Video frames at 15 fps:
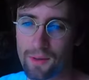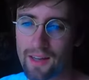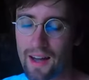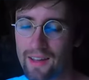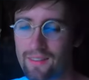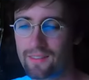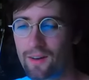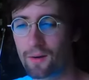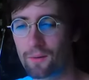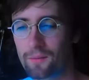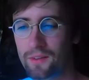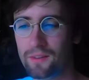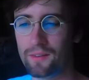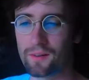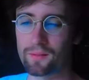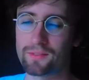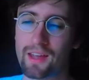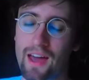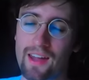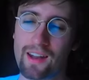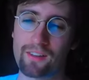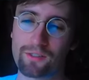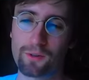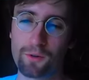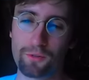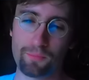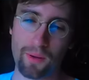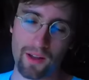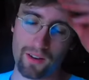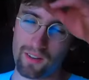we kind of know, you know, ten has two
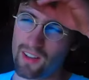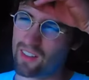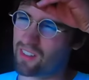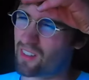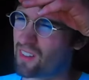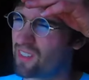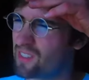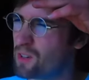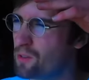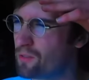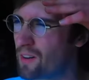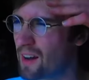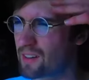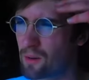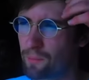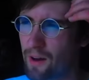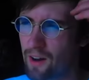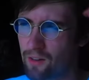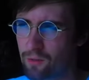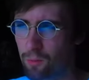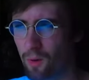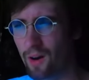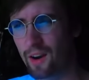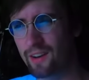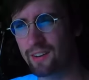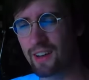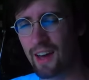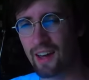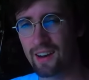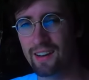pair, has two-factor pairs, one and
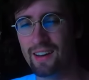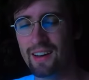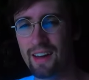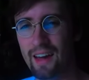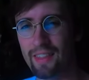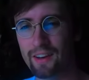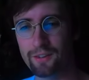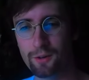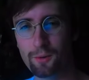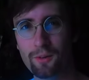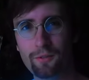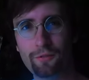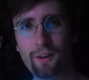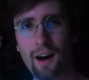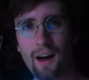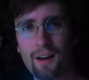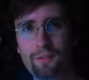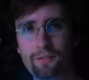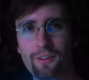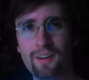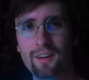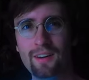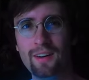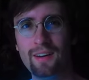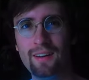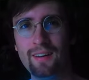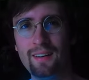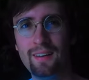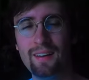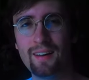ten. Yep, and, and even worse, five. five is a
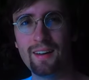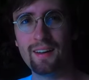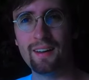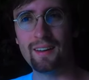prime.